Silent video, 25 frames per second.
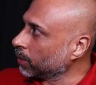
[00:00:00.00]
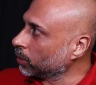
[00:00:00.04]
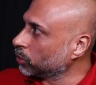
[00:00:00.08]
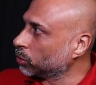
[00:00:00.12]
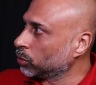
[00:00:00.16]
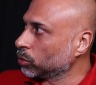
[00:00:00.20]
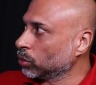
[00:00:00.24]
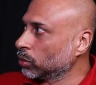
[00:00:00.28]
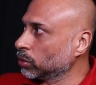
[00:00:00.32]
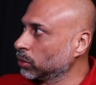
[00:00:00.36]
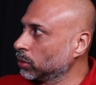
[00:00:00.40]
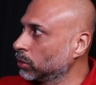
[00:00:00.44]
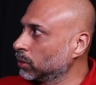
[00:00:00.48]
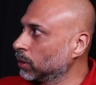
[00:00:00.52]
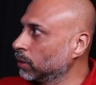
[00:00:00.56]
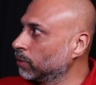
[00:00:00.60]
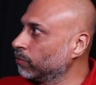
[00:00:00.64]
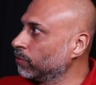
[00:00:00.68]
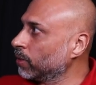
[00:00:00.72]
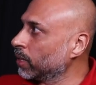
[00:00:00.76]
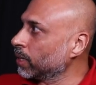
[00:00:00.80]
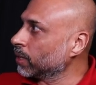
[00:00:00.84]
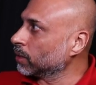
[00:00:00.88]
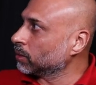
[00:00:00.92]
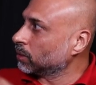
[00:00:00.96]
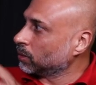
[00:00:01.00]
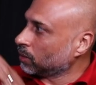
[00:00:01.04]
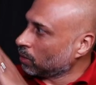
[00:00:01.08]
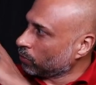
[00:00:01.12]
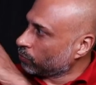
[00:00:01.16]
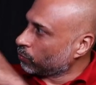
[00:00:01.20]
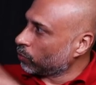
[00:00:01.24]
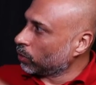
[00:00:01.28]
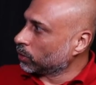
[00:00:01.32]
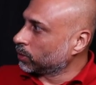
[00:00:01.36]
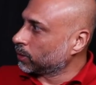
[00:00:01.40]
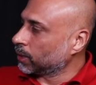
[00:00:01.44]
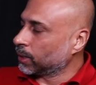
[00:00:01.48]
it shows, the various
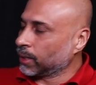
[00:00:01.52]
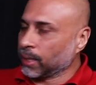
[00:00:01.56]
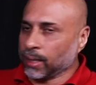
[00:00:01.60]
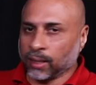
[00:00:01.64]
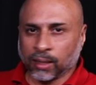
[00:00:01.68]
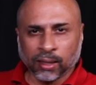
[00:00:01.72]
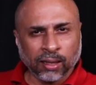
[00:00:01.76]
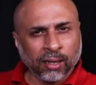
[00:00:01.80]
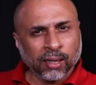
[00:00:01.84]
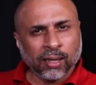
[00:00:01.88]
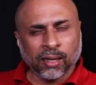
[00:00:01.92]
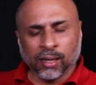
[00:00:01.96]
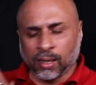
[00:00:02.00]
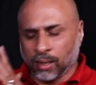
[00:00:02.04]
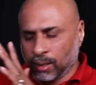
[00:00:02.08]
default setting,